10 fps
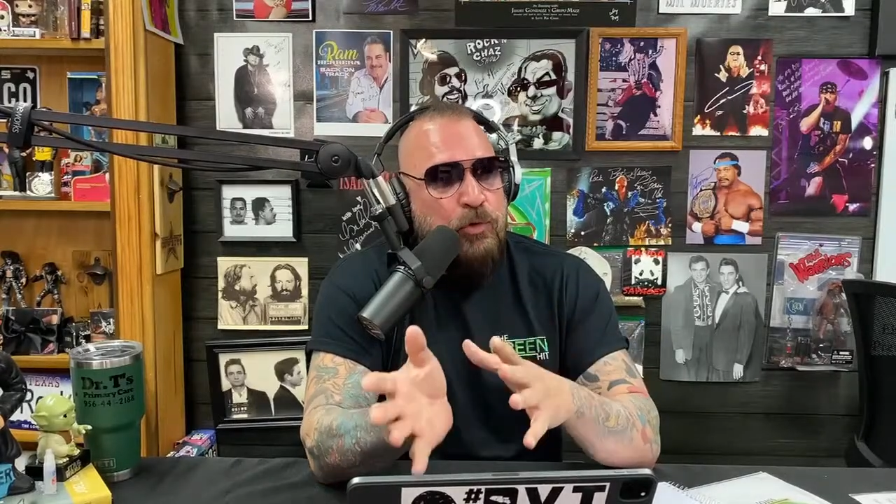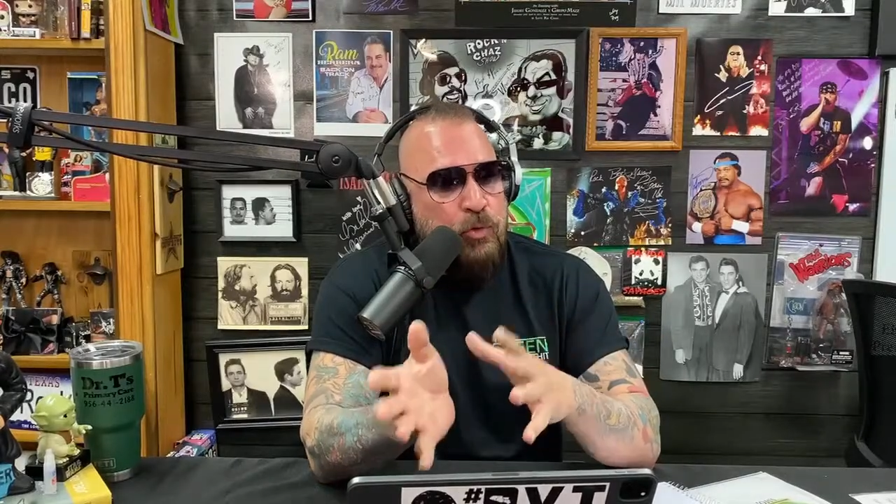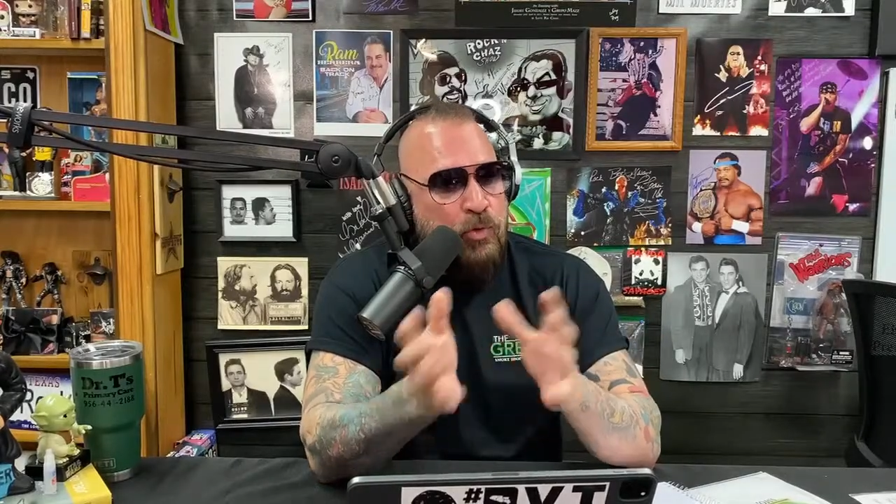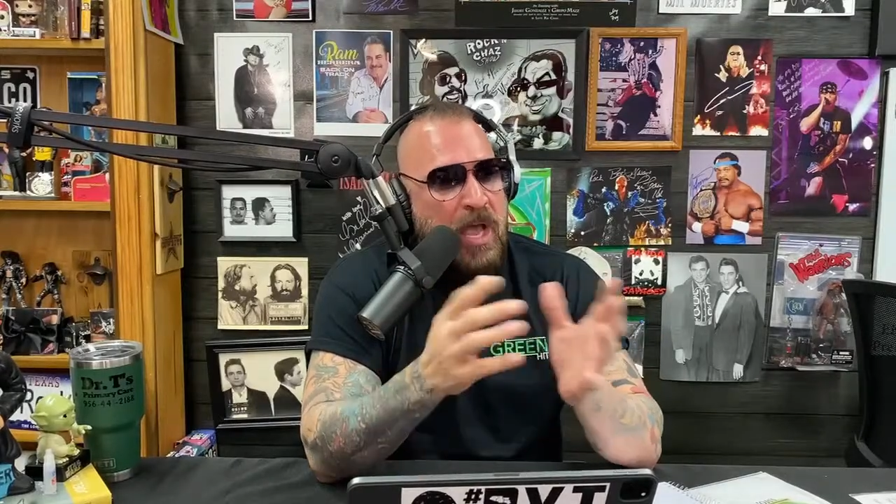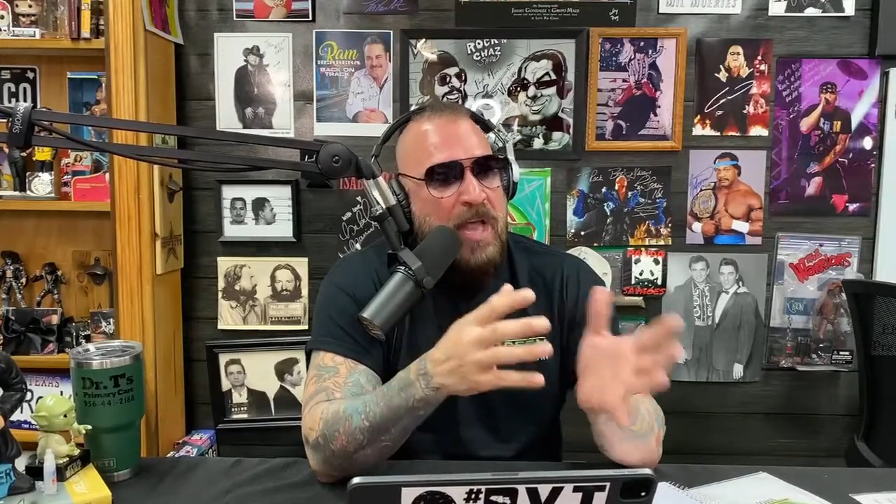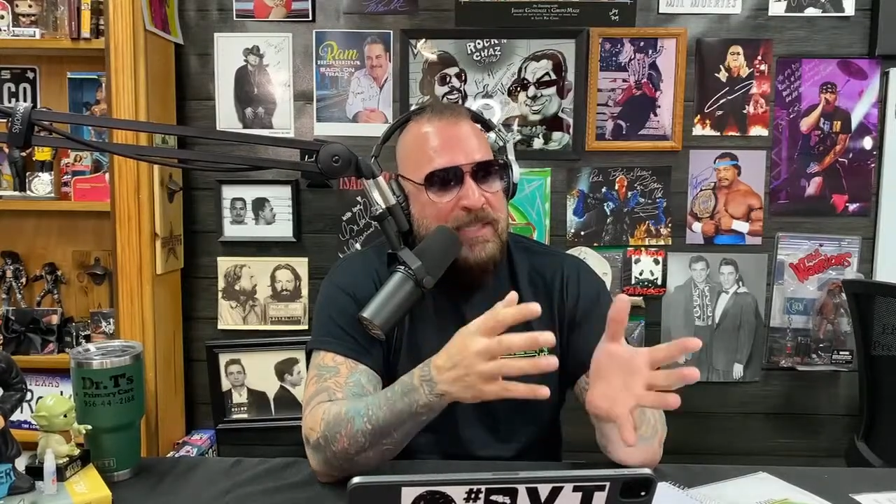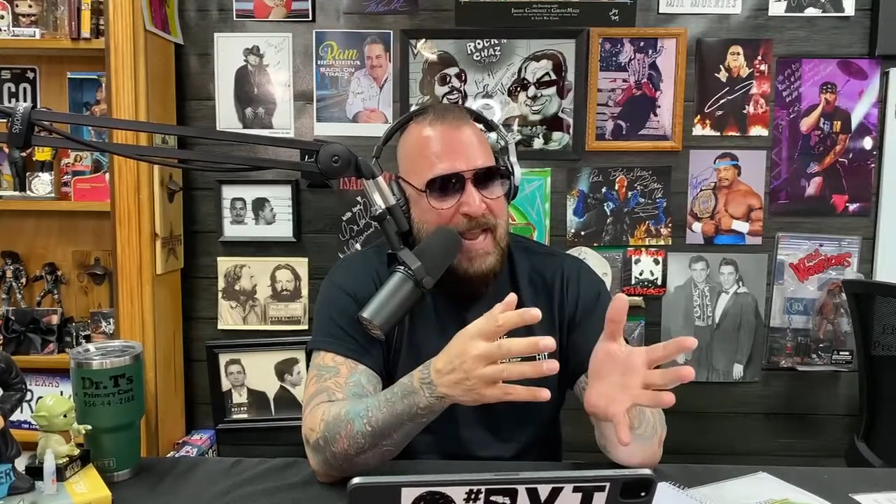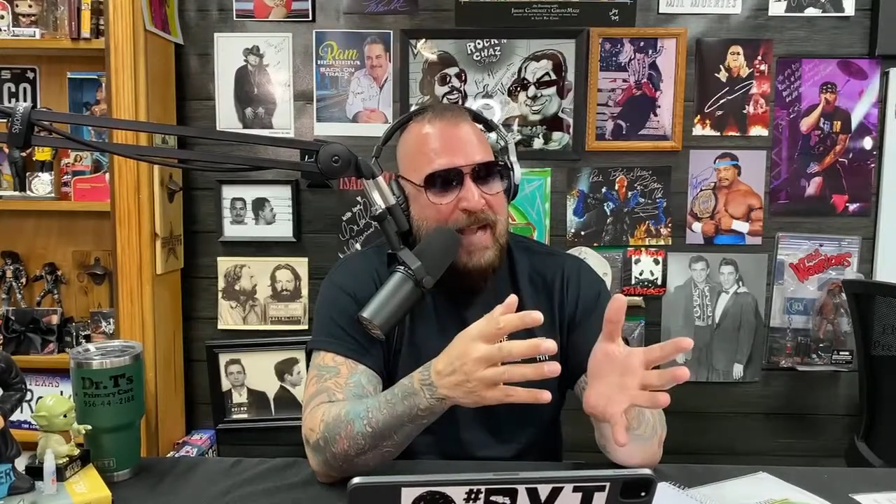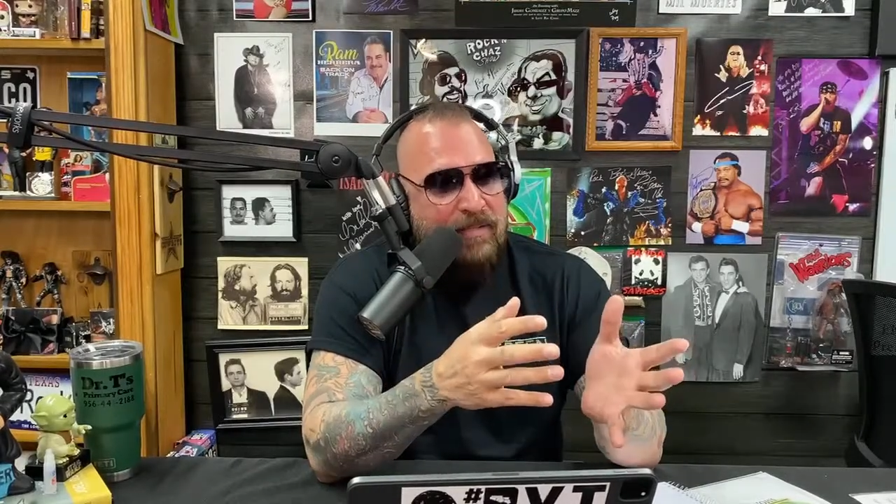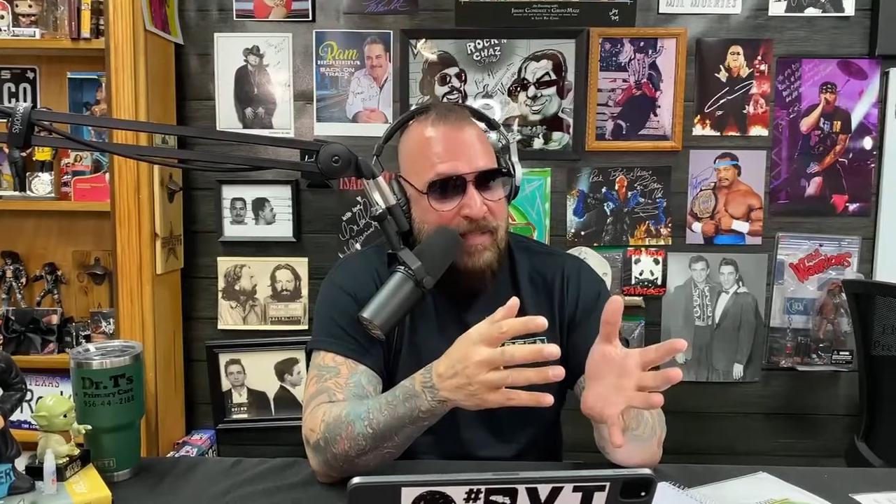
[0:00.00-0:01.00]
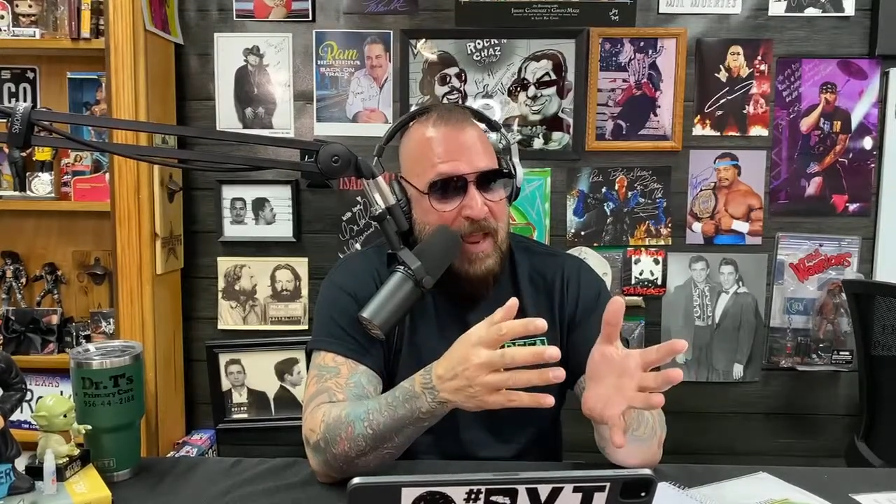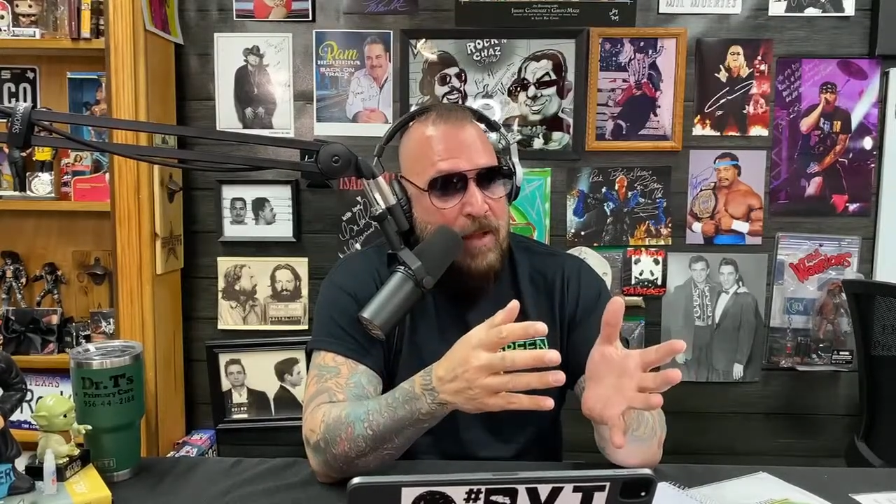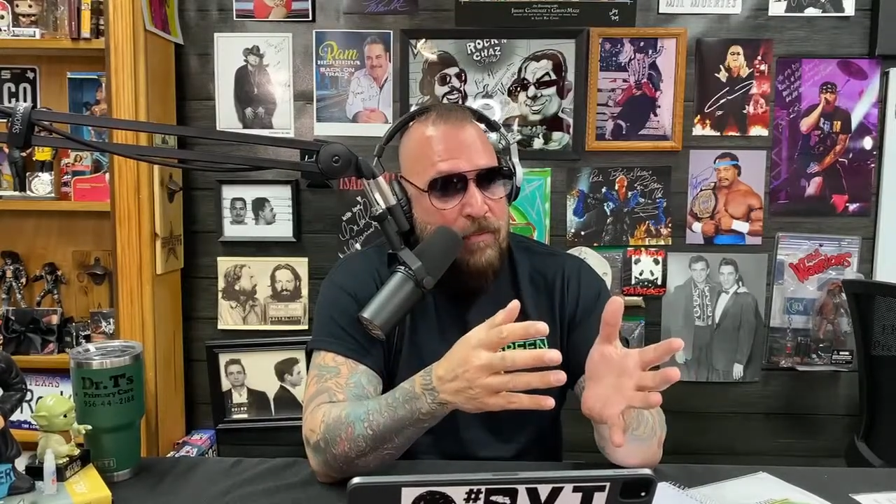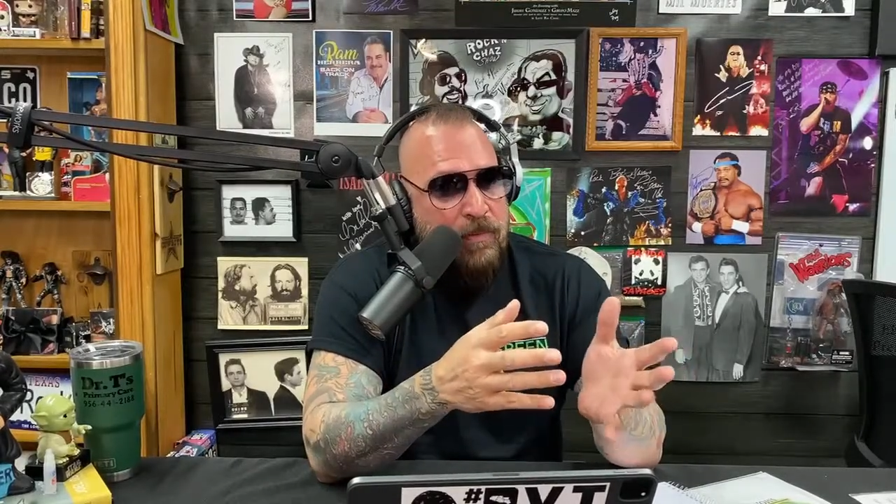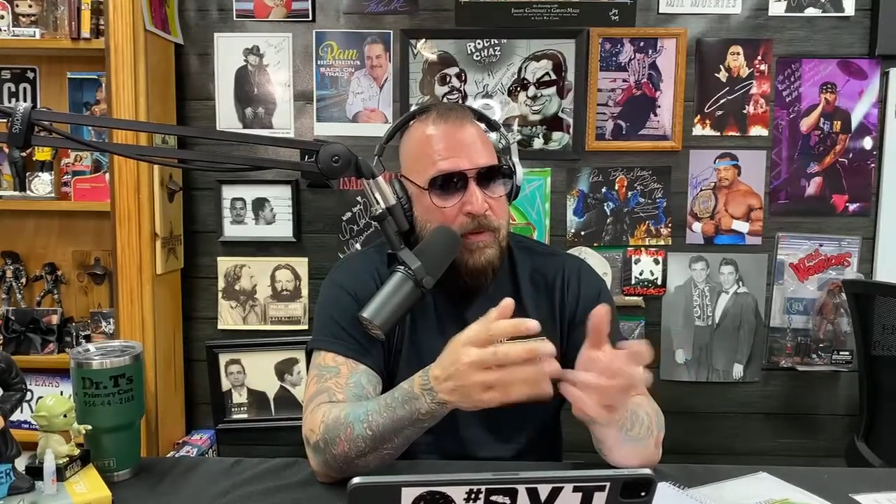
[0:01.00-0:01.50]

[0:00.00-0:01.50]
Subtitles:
Do you contact them?